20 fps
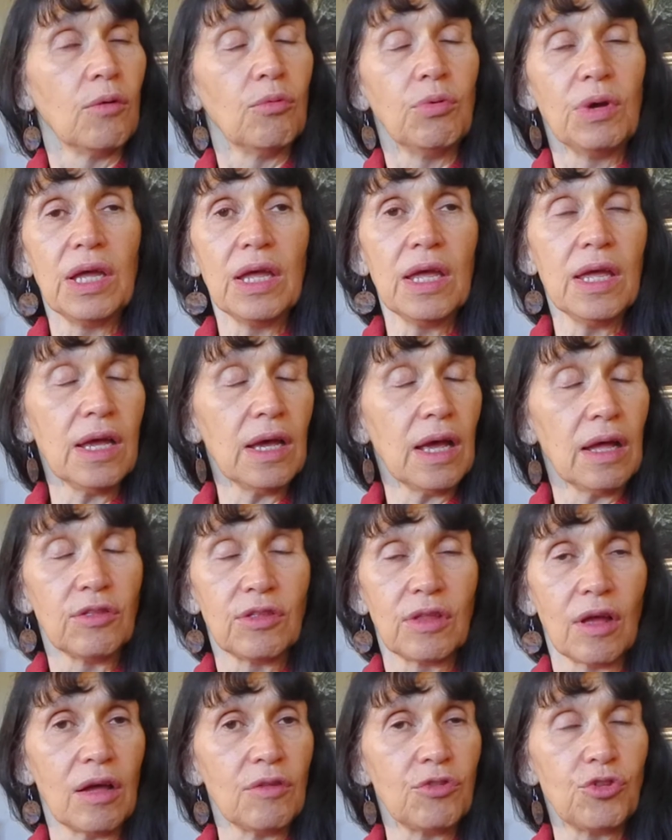we
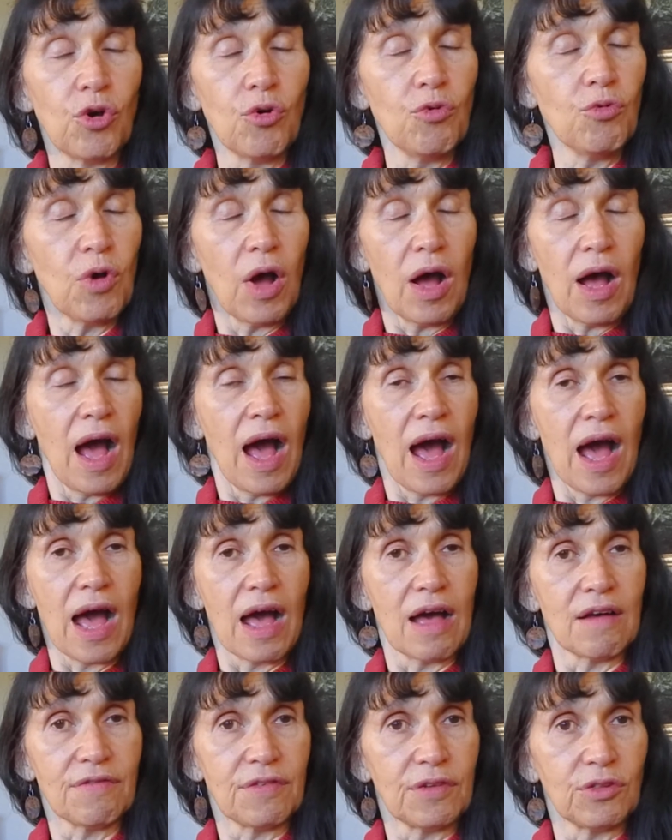don't
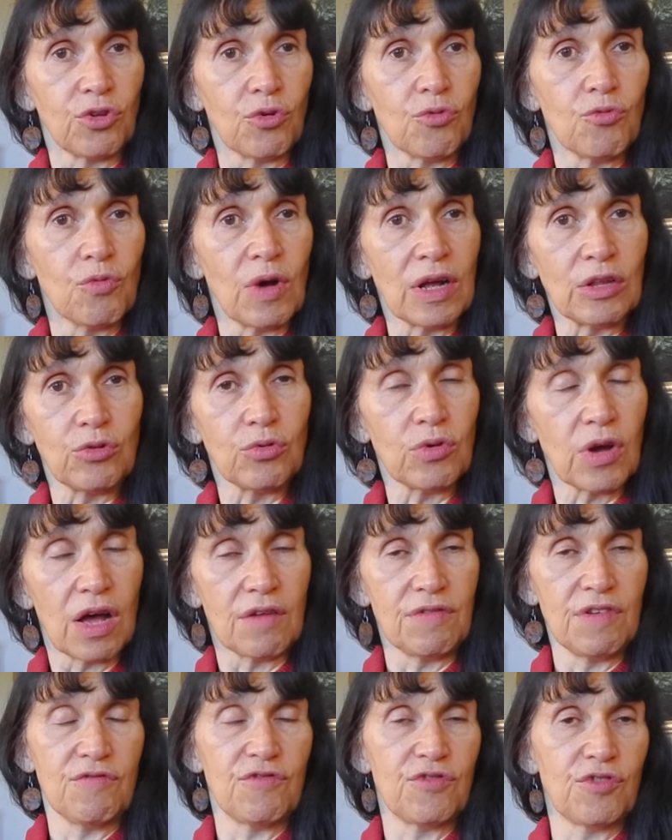have don't want to
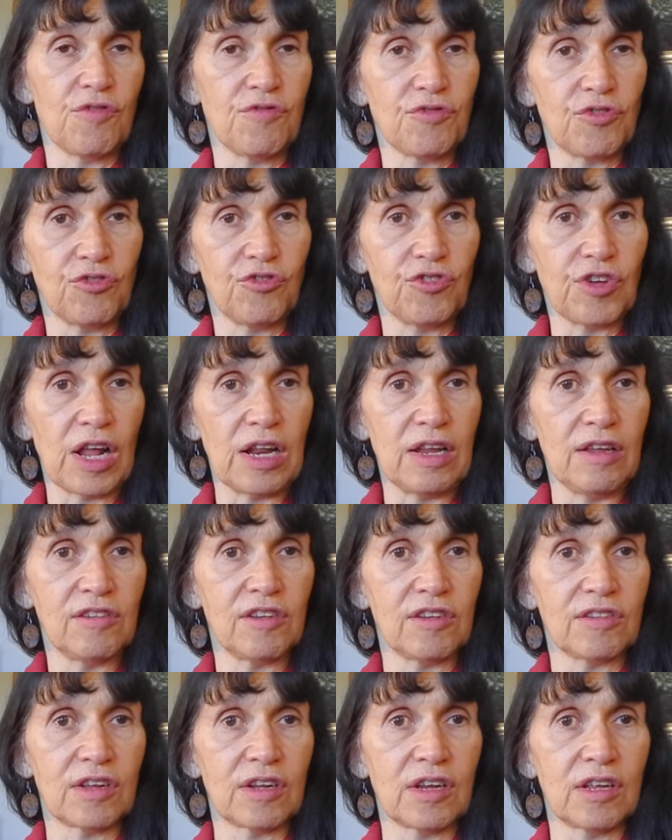have in front of
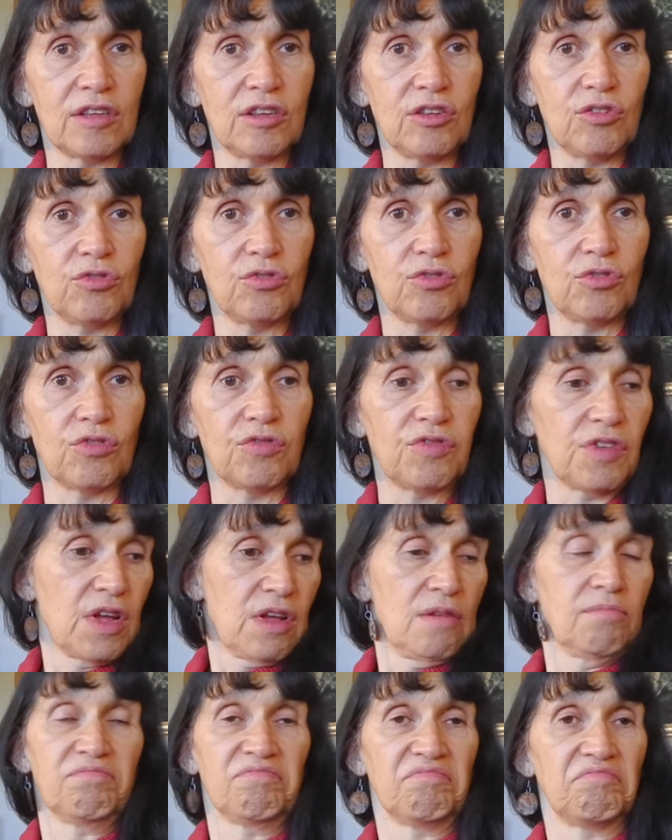challenges an attitude of
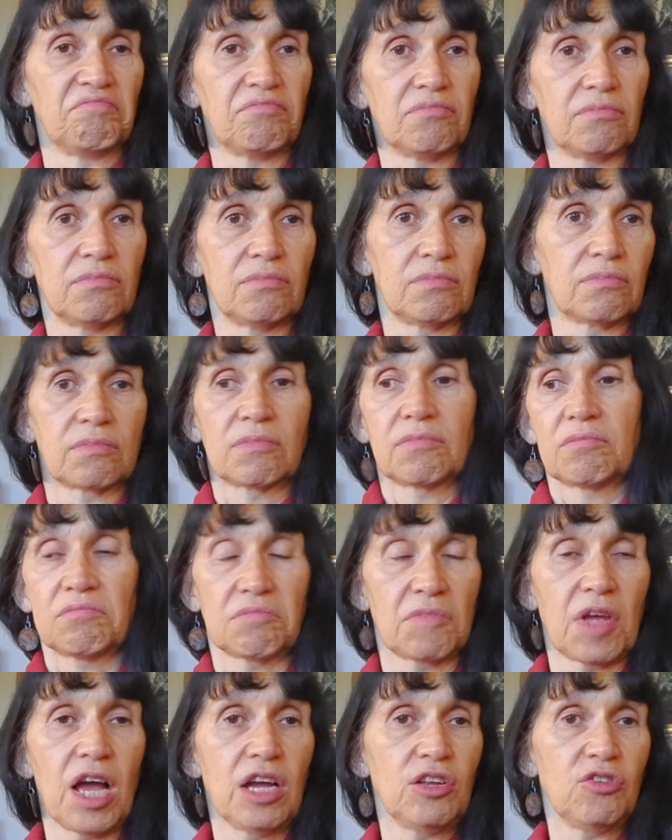
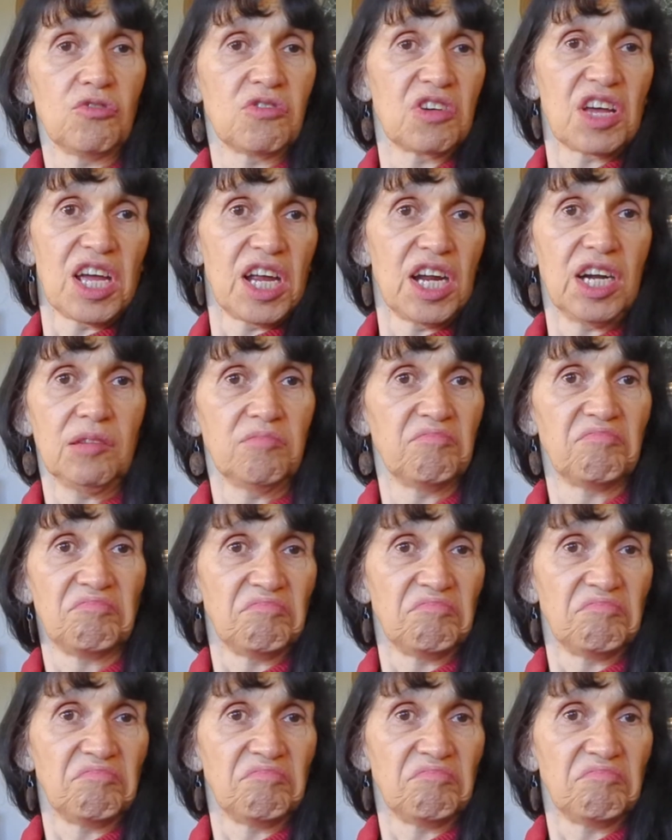I don't care.